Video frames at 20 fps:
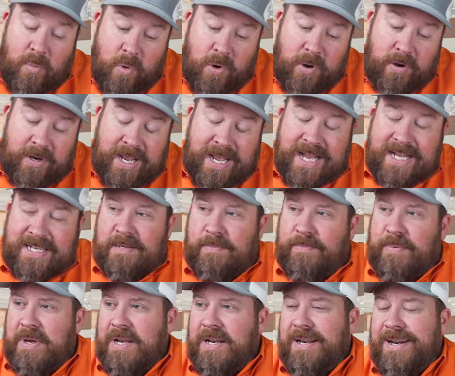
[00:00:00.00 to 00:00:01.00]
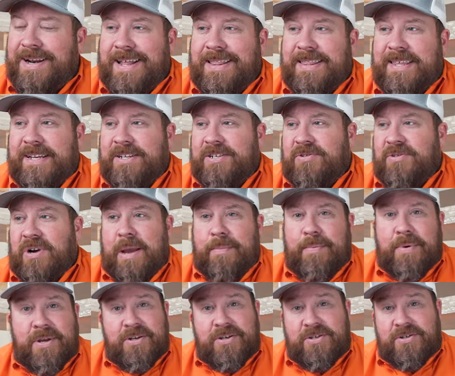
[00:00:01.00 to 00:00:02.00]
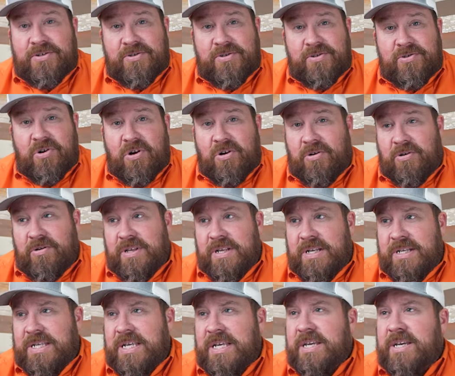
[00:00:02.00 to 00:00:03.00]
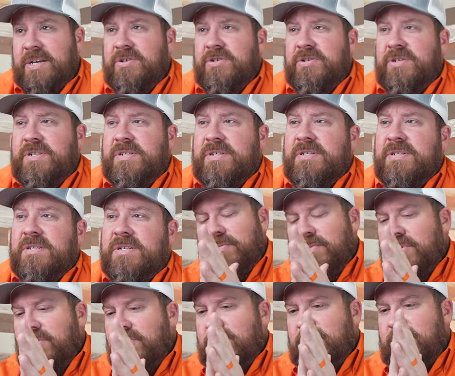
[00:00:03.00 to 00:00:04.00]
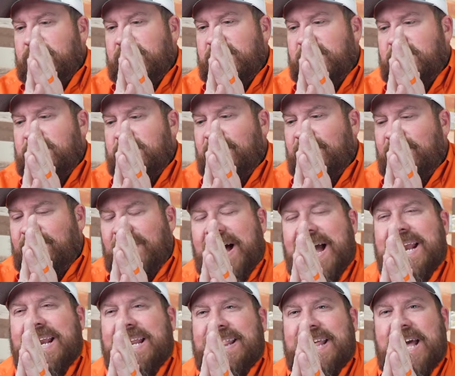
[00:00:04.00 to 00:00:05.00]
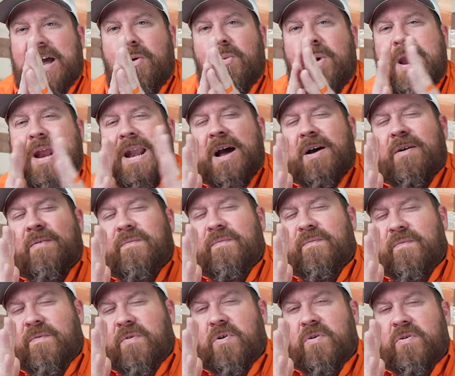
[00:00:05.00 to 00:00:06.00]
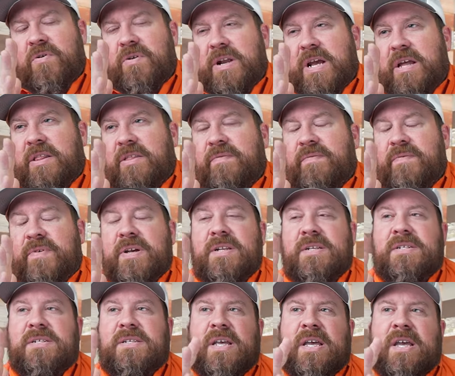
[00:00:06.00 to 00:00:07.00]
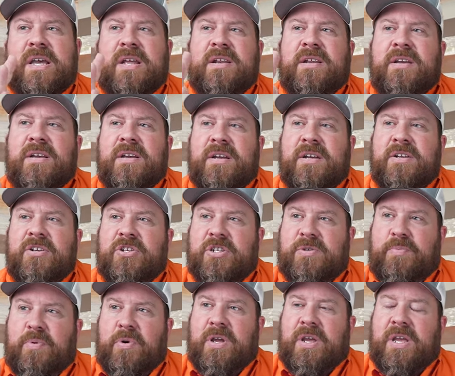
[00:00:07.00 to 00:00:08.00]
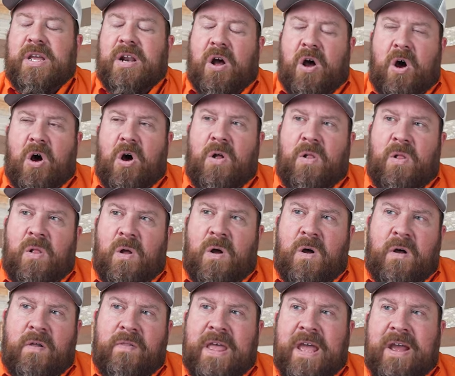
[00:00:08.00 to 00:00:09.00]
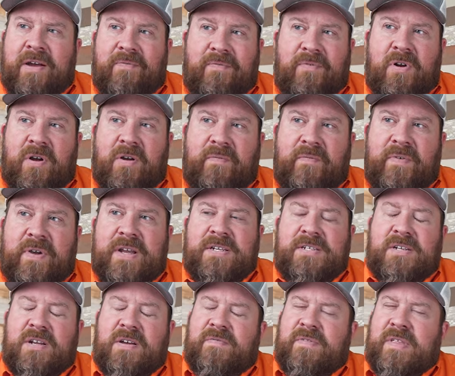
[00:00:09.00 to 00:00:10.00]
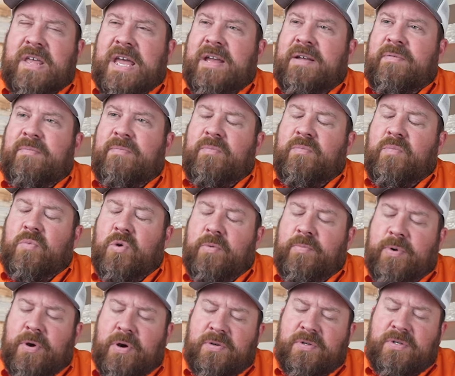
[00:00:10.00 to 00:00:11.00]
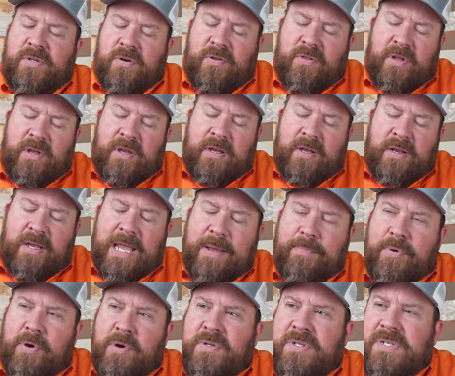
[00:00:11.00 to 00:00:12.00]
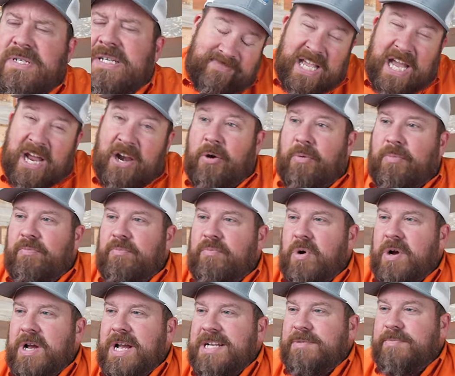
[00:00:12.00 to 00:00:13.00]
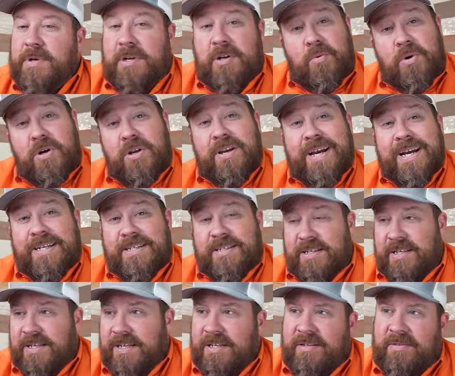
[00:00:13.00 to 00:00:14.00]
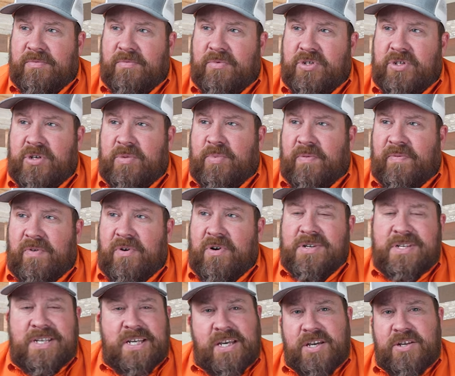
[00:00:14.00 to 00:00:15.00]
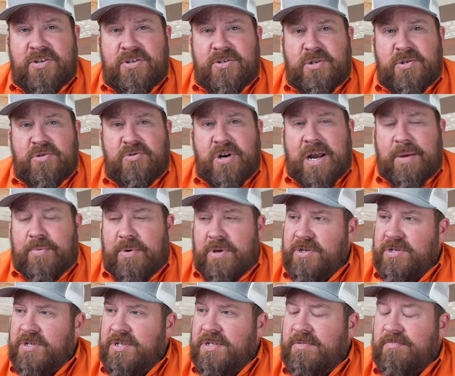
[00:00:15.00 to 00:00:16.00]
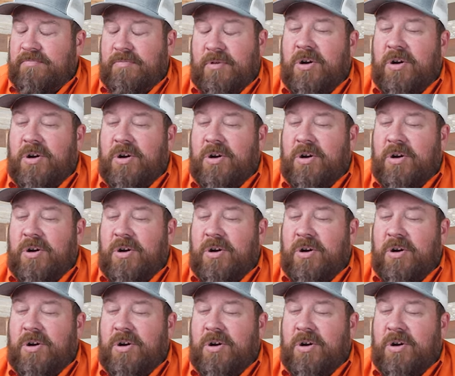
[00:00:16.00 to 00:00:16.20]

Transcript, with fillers: One guy's opinion, I think strap hinges are stronger than T hinges. You're dividing that weight out further down the fence than just putting it all on that front face of that wood post or the gate post. I don't know. One guy's opinion. What do you guys think? Would you prefer T hinges or strap hinges?